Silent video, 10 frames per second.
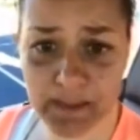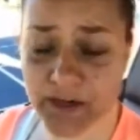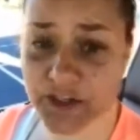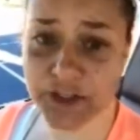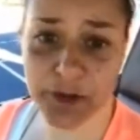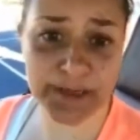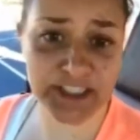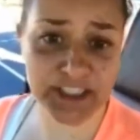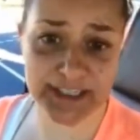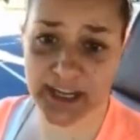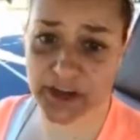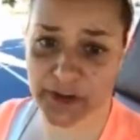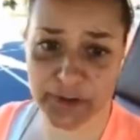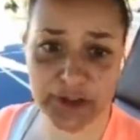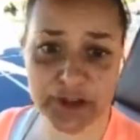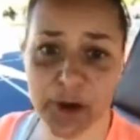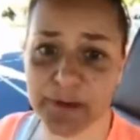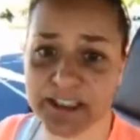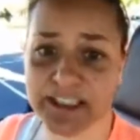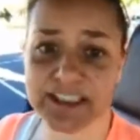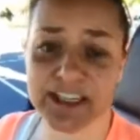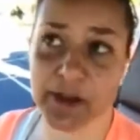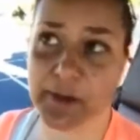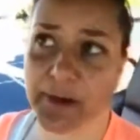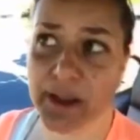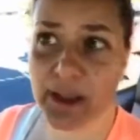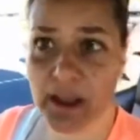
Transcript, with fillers: there's so much to tell you, so much to tell you.